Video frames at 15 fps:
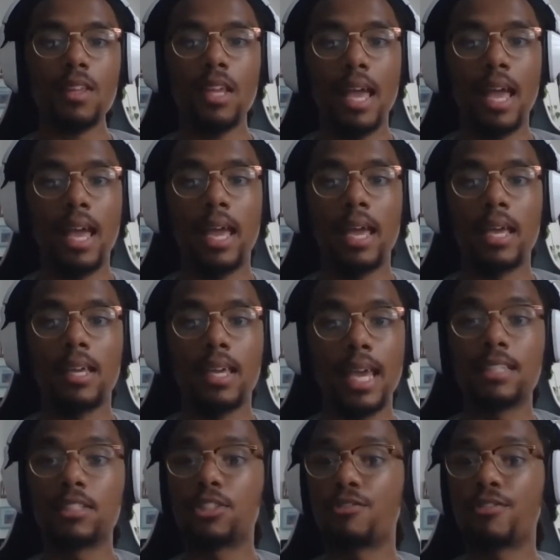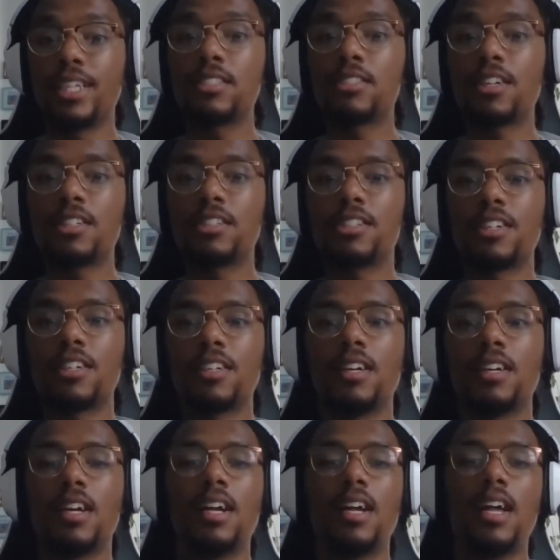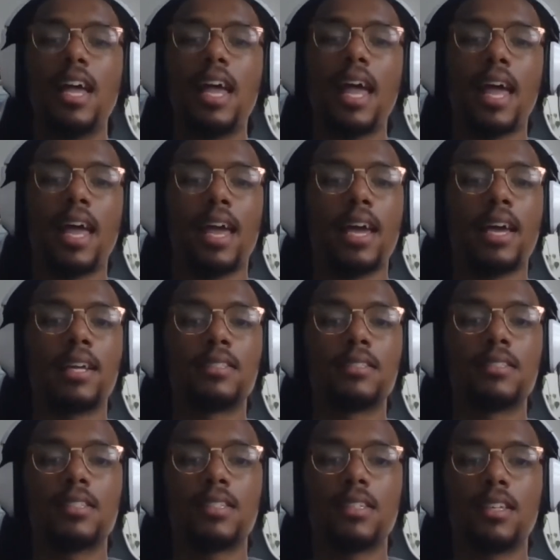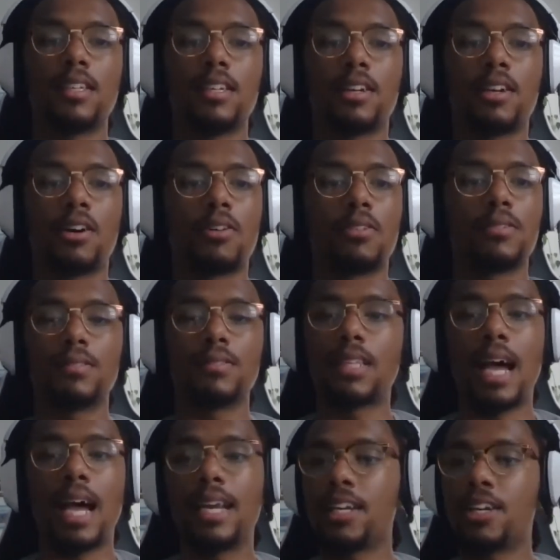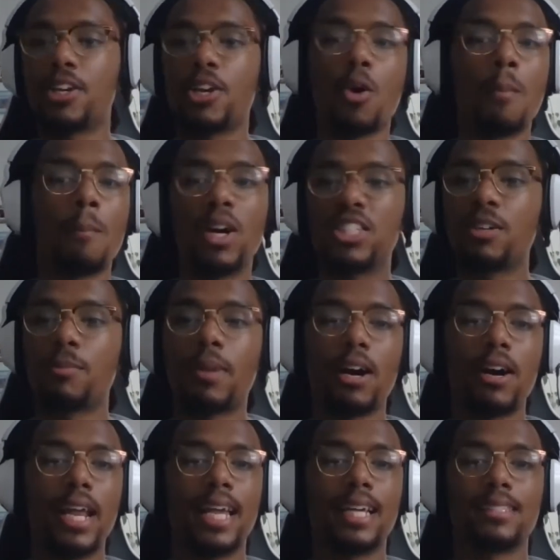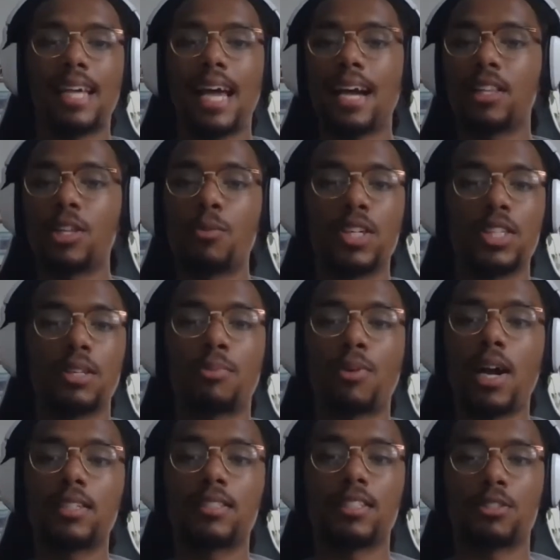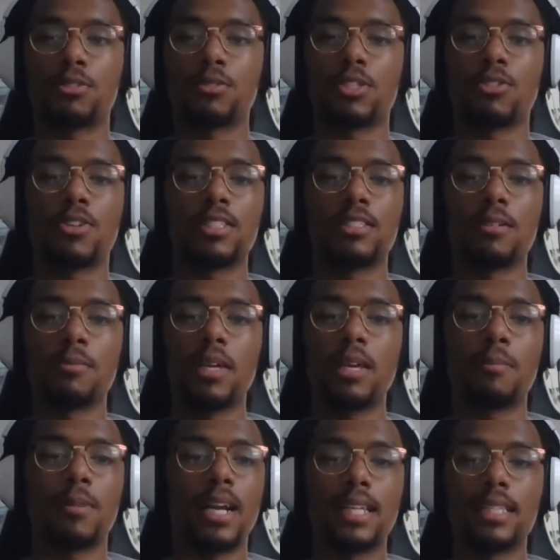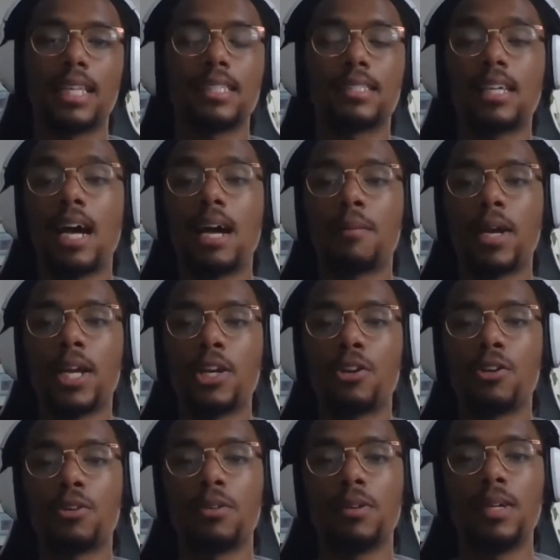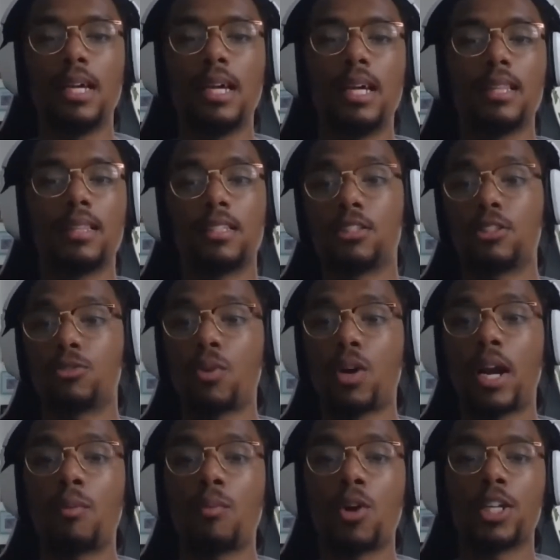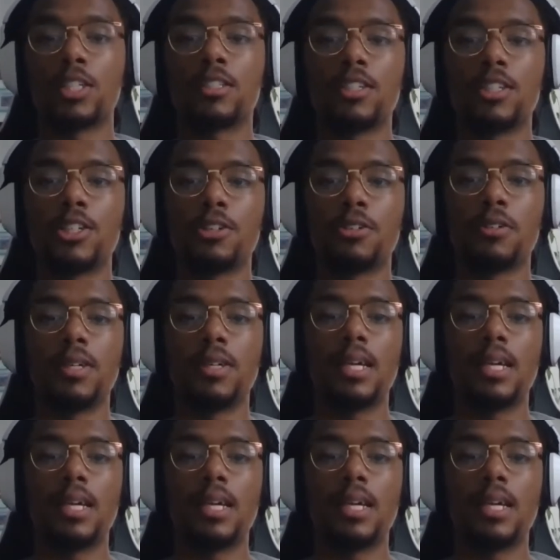a cancer researcher, and, I didn't know much about exactly what the process was going to be, but at that time I knew this is what I wanted to do.